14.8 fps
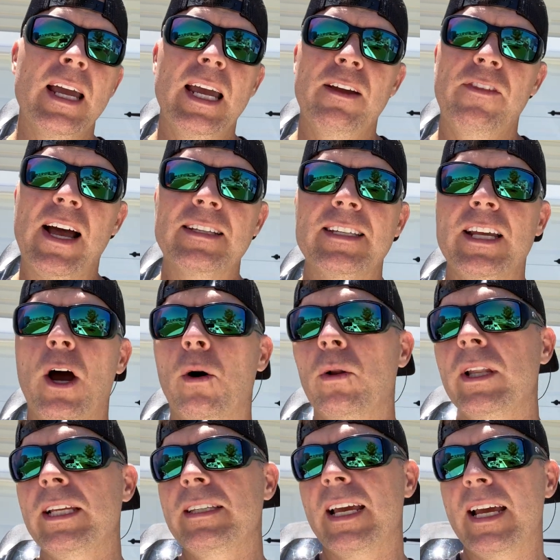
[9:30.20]
if that's the
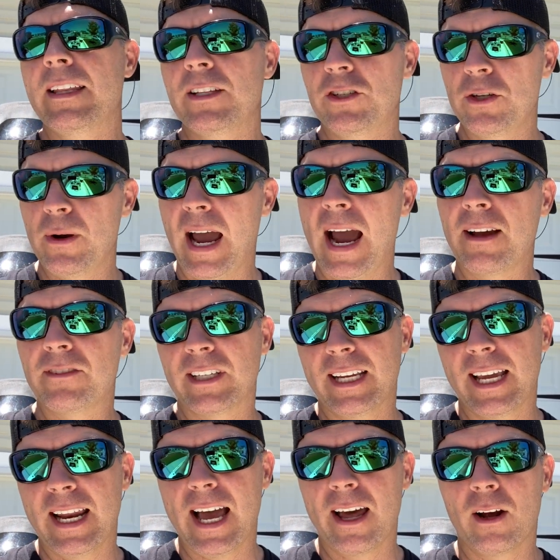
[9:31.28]
only day that you have to
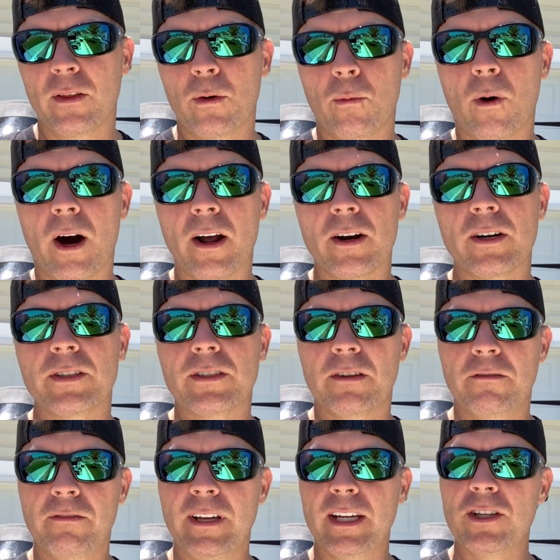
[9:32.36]
get out on the water
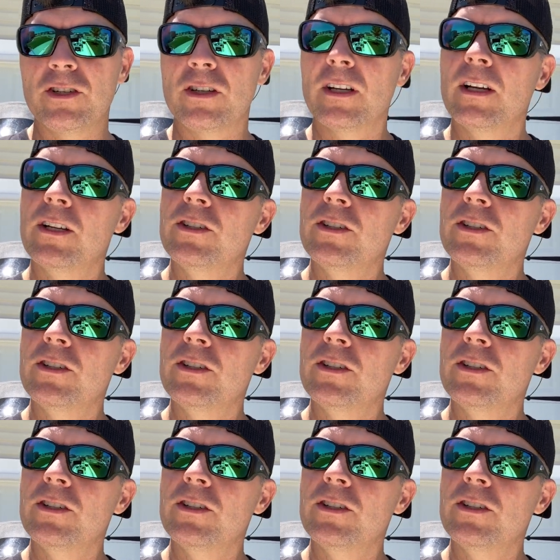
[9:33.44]
to fish,